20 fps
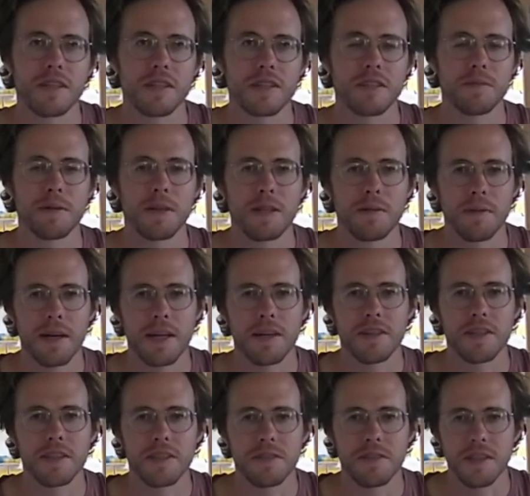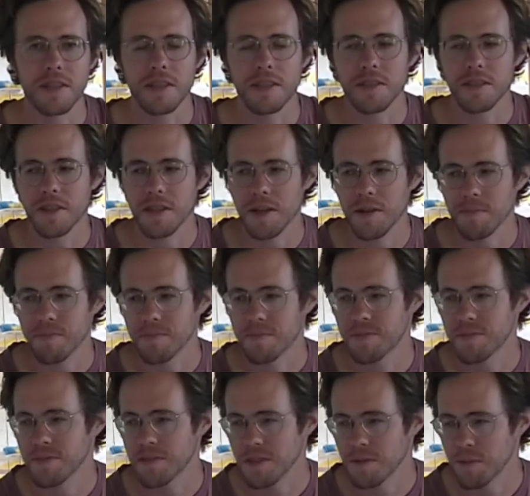Because the amount of batteries you need
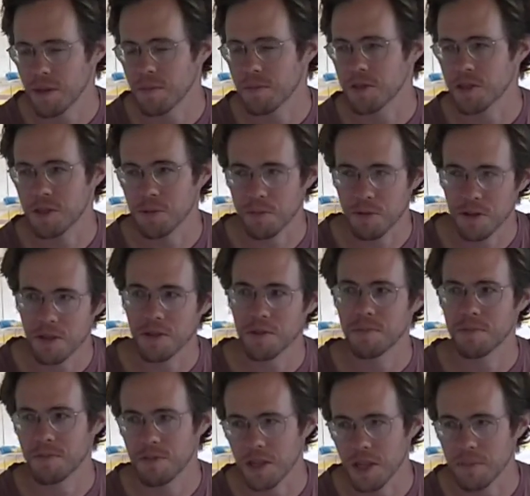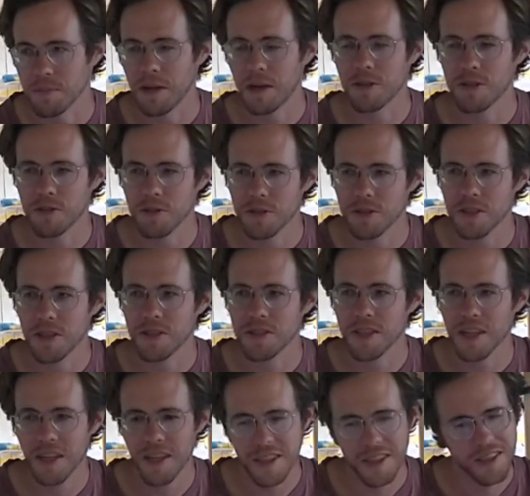to be able to support running power tools all
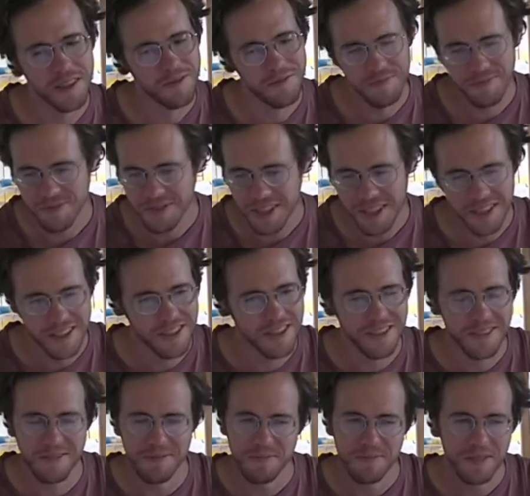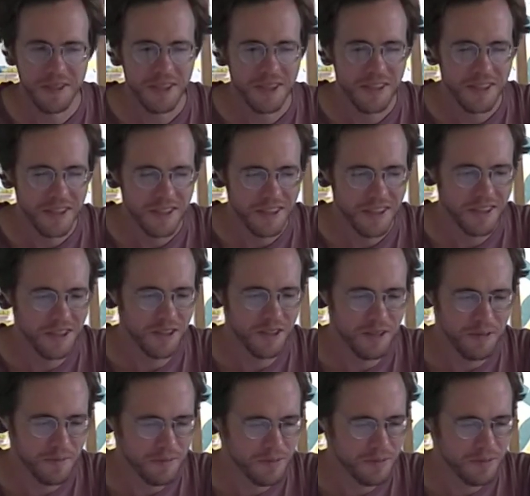day, it's a